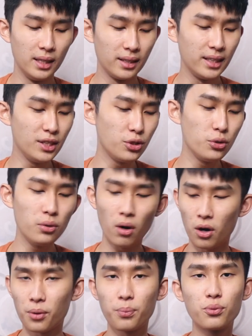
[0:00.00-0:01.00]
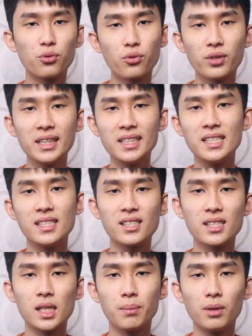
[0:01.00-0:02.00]
These two are pretty
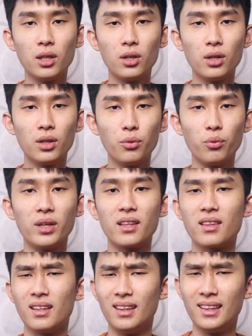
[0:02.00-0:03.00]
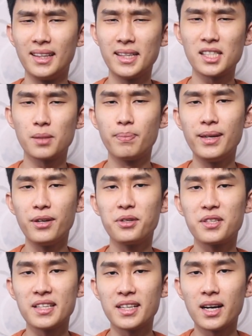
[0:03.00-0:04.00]
similar with less
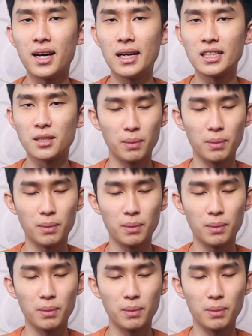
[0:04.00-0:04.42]
piercing highs,